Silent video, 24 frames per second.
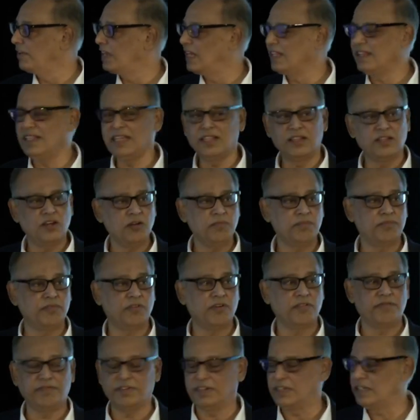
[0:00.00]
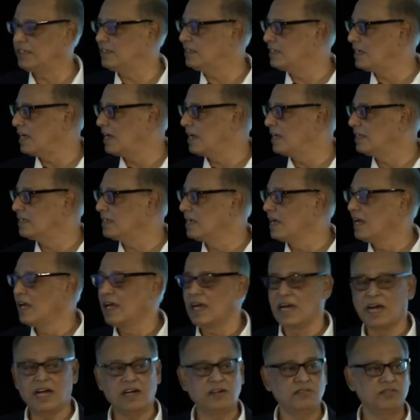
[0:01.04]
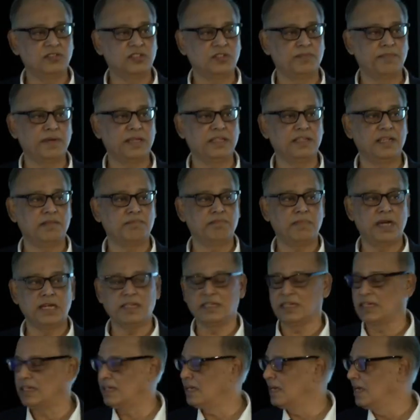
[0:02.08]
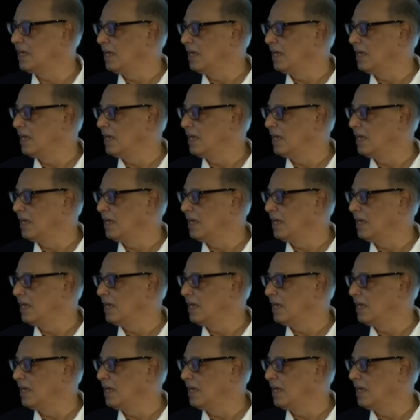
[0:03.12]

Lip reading: and the nonprofit decides how to spend that money.